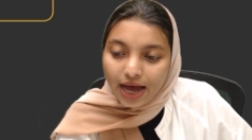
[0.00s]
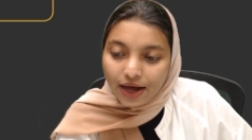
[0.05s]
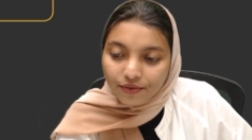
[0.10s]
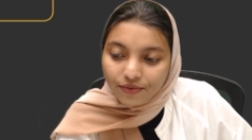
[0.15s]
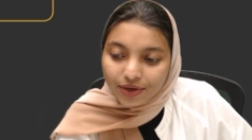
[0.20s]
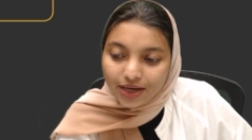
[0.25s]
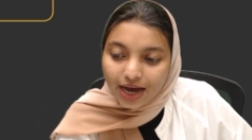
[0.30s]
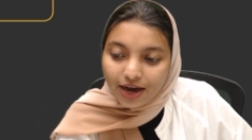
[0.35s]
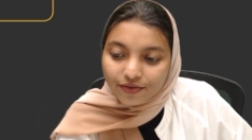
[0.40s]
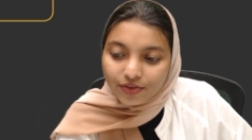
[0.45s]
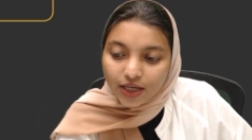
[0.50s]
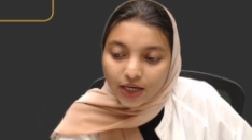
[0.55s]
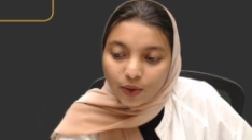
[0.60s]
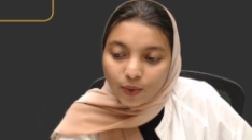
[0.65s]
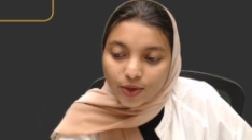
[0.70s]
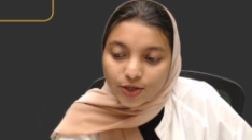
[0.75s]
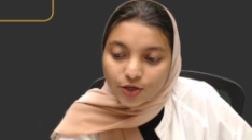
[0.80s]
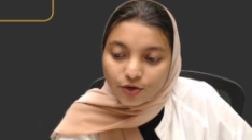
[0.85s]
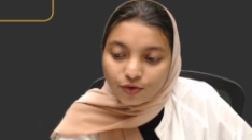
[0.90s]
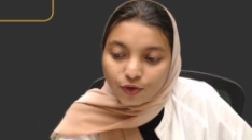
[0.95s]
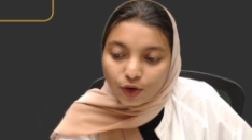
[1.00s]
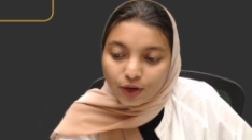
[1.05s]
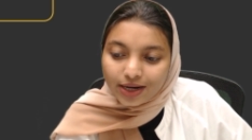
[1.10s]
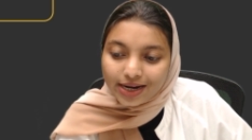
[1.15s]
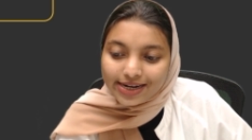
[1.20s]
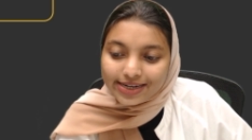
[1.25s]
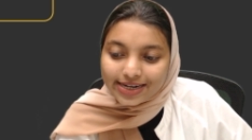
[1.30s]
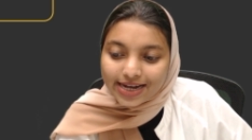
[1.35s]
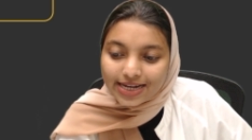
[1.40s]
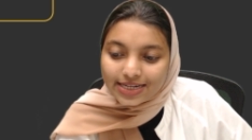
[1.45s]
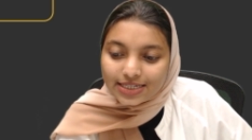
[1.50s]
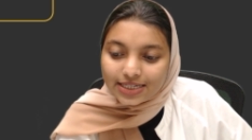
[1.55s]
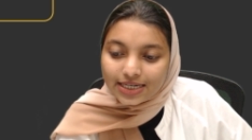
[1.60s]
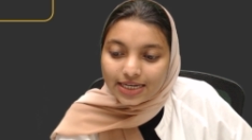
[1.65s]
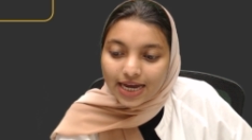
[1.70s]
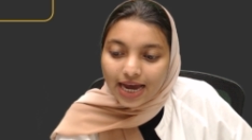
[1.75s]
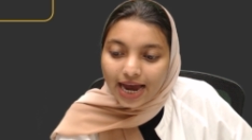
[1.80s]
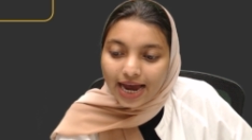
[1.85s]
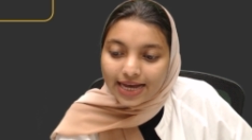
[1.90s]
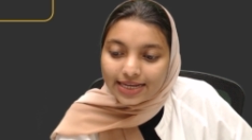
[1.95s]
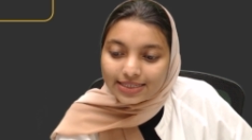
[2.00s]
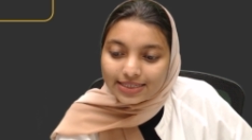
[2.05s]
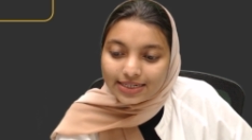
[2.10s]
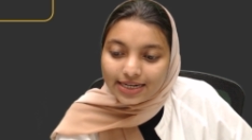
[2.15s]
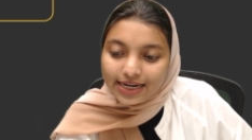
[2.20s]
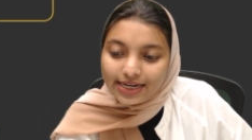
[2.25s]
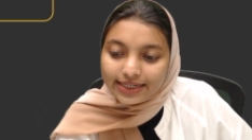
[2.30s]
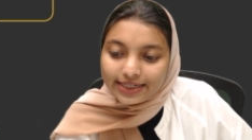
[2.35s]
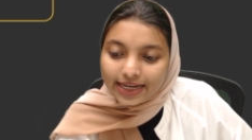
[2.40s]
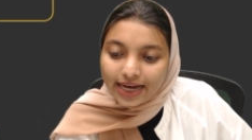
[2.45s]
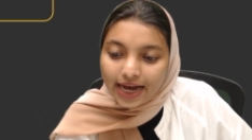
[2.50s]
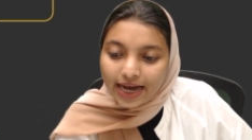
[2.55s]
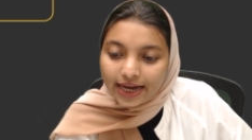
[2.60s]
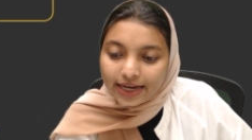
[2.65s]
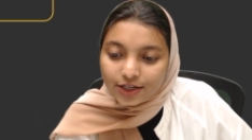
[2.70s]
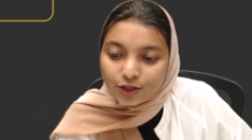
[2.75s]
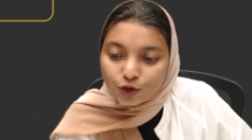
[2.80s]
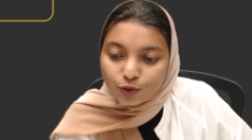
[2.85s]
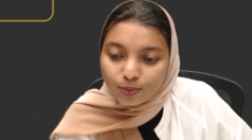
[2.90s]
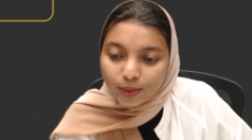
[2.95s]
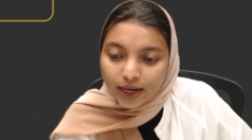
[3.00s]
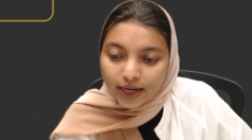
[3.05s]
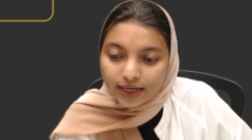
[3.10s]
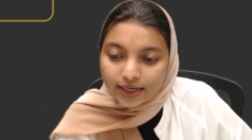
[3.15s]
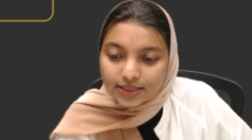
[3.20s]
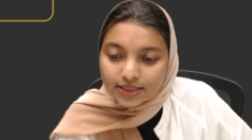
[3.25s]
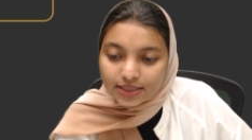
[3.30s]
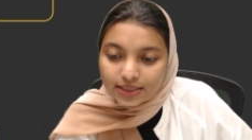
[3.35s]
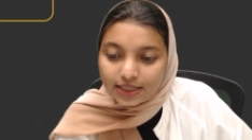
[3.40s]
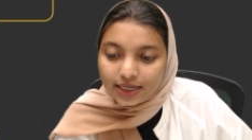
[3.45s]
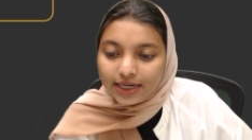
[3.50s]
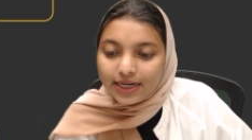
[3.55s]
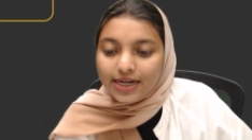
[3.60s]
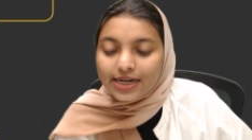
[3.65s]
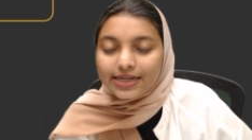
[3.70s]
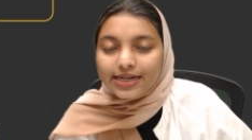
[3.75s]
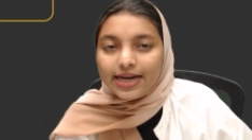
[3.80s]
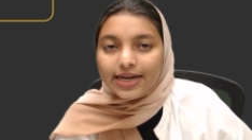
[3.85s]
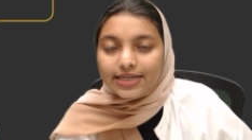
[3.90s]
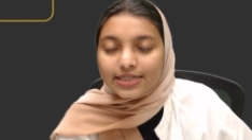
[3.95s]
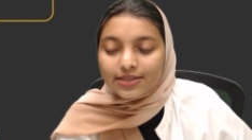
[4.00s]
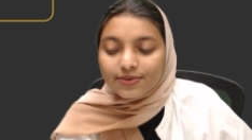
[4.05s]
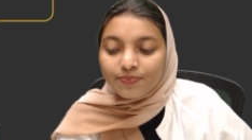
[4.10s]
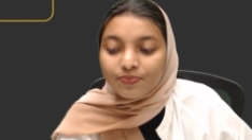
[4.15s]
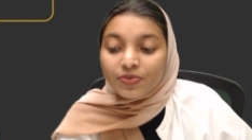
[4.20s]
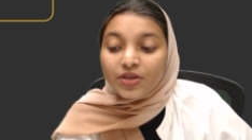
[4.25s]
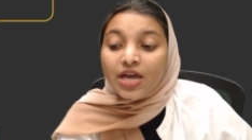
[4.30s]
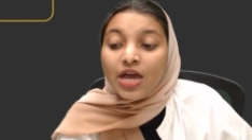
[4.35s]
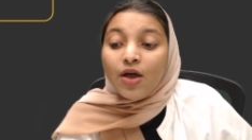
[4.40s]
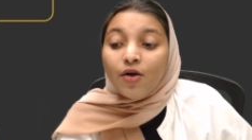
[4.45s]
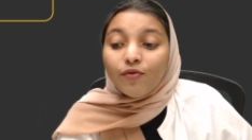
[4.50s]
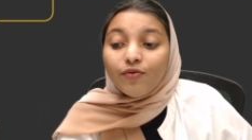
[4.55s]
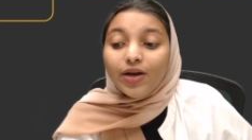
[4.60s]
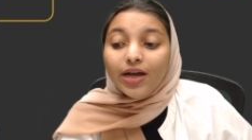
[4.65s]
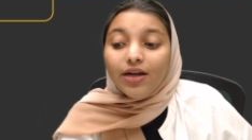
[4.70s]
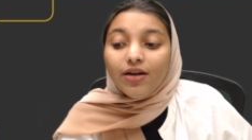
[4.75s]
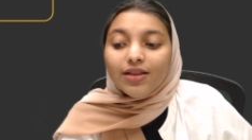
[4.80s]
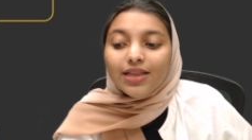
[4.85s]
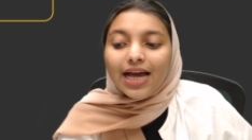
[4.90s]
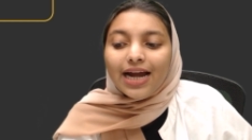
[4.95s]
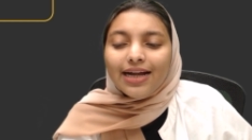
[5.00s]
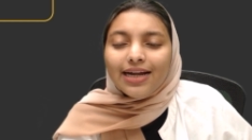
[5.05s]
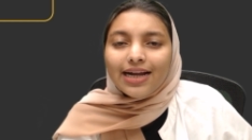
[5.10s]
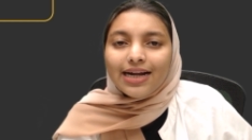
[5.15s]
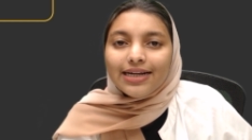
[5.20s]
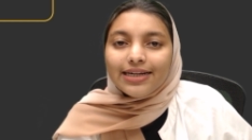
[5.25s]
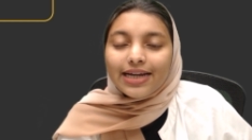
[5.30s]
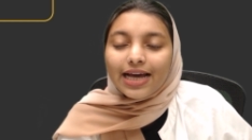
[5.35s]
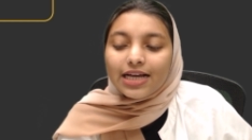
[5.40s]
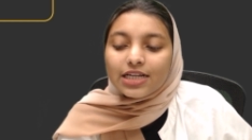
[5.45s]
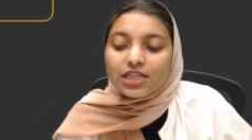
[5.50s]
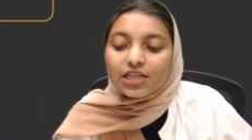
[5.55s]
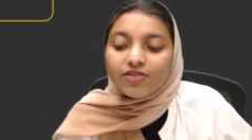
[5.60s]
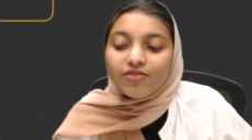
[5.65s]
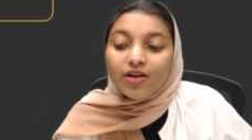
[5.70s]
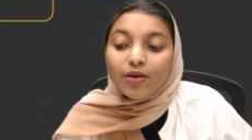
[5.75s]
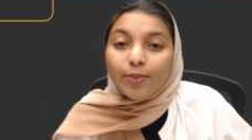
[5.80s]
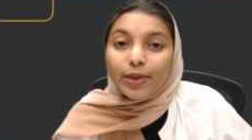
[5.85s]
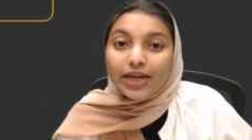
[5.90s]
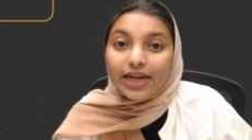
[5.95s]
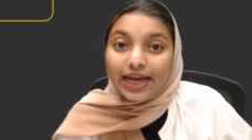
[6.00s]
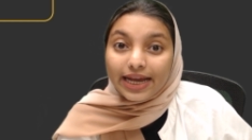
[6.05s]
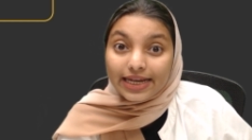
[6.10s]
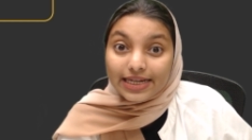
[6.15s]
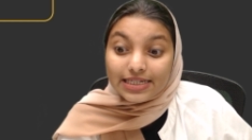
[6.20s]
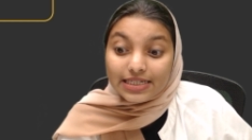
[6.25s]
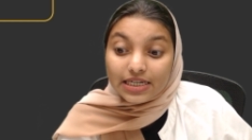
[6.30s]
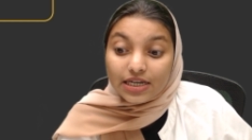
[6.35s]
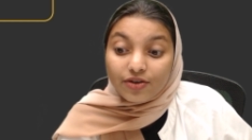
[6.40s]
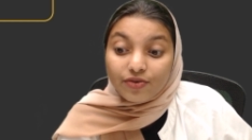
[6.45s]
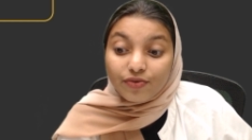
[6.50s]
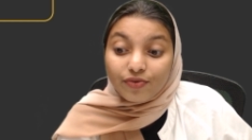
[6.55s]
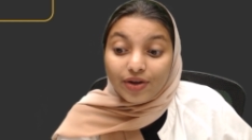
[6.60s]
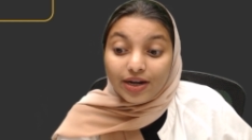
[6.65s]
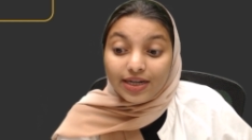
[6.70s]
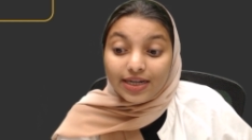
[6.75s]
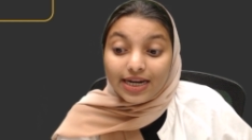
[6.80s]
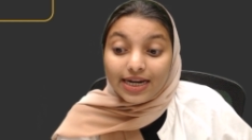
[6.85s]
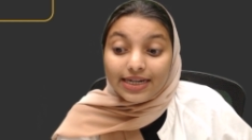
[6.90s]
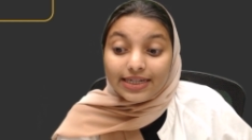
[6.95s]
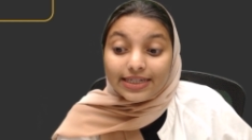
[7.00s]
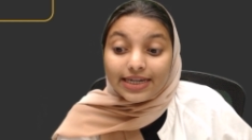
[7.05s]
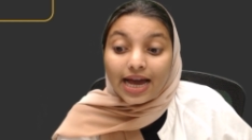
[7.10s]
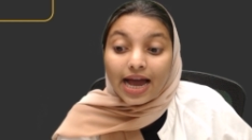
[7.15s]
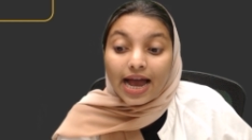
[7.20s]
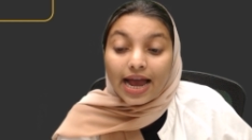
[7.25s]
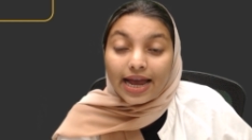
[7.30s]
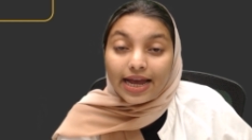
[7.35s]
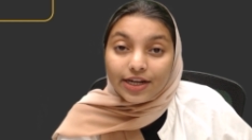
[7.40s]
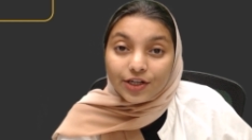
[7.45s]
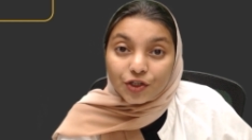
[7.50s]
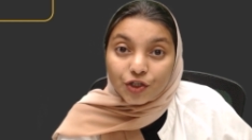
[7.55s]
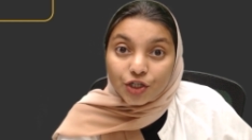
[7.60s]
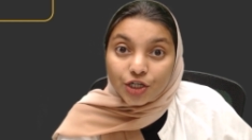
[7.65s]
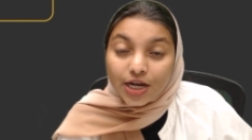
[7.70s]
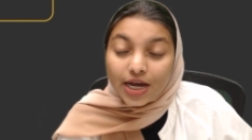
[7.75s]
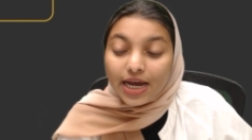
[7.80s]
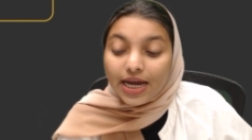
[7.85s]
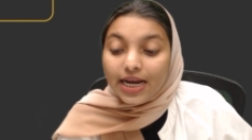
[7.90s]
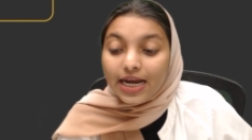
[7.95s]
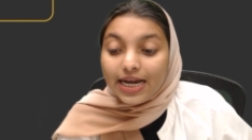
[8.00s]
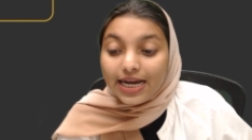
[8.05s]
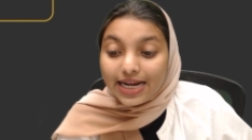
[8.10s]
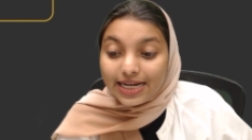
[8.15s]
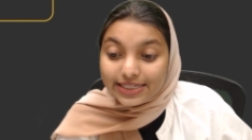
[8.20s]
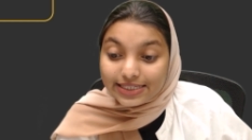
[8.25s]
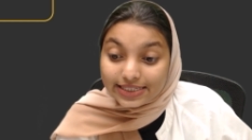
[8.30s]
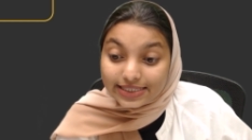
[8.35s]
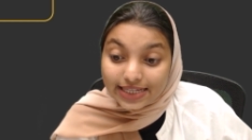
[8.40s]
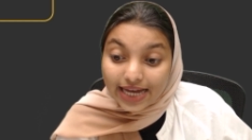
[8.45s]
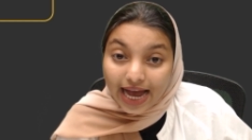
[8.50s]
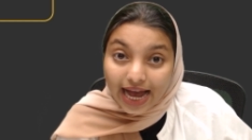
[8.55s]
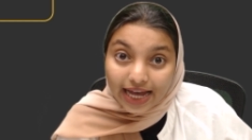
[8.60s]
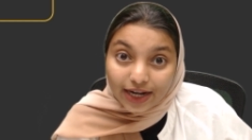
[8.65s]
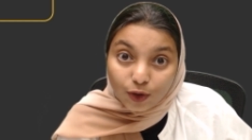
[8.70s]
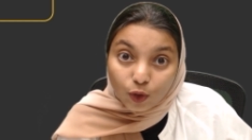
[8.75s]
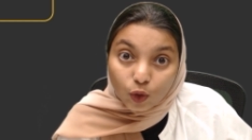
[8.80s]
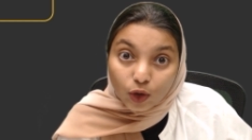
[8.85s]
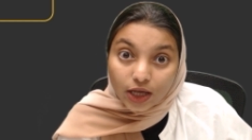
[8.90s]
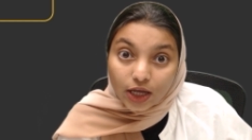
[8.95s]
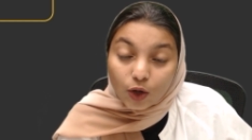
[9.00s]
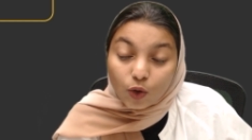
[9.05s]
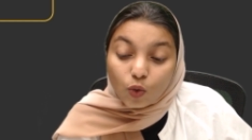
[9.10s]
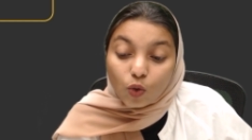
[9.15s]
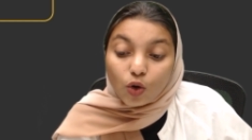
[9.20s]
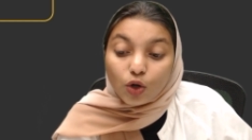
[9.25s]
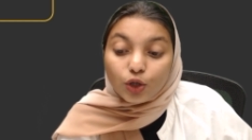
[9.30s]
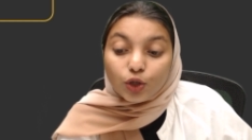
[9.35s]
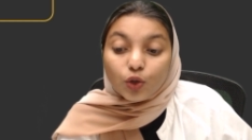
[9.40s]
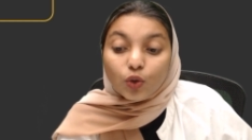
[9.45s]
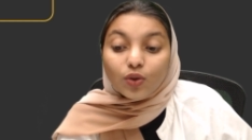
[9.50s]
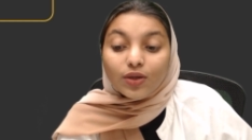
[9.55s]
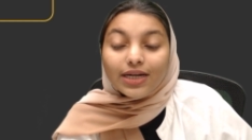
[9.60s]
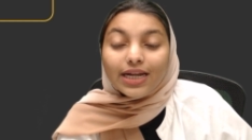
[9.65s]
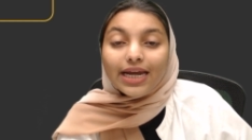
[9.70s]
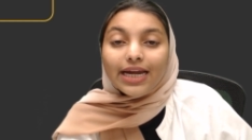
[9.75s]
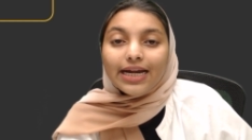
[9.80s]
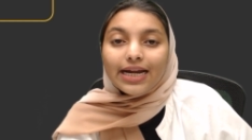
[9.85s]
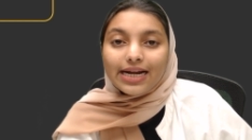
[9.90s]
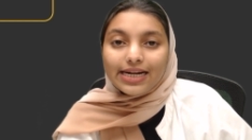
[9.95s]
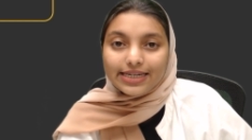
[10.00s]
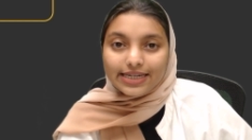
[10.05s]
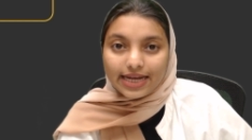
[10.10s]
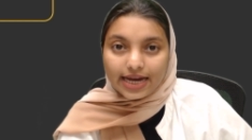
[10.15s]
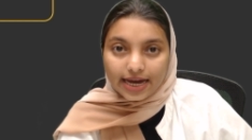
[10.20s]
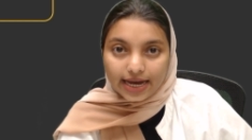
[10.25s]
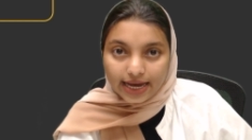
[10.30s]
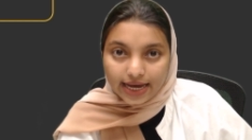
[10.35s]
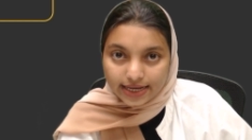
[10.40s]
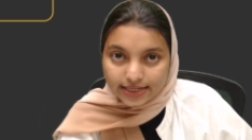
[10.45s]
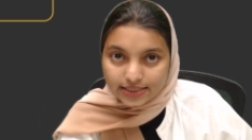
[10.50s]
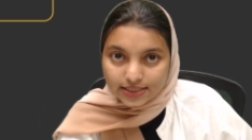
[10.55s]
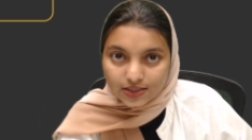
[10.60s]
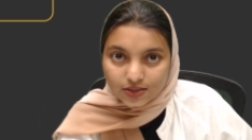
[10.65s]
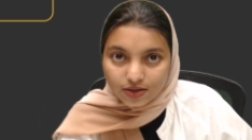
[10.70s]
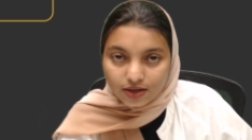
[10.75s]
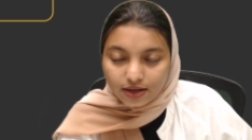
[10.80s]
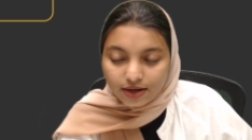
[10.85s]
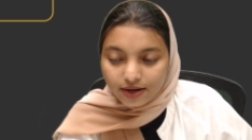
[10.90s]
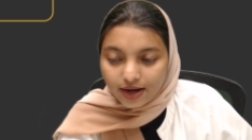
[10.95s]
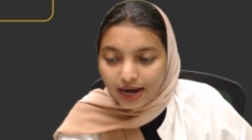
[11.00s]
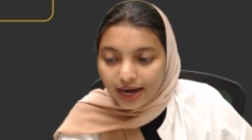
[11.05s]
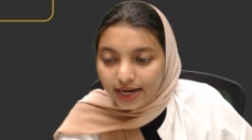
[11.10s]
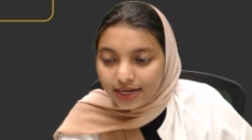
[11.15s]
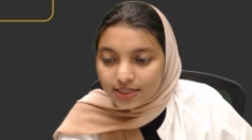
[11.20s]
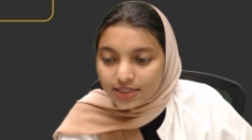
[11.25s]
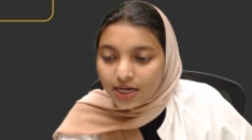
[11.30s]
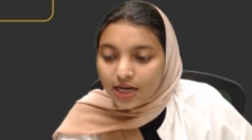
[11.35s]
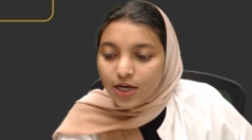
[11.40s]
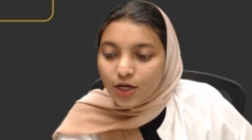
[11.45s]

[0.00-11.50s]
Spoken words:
And we have the equation for delta G as delta H minus T delta S. When that delta G will be negative? When delta H less than or equal to T delta S, right?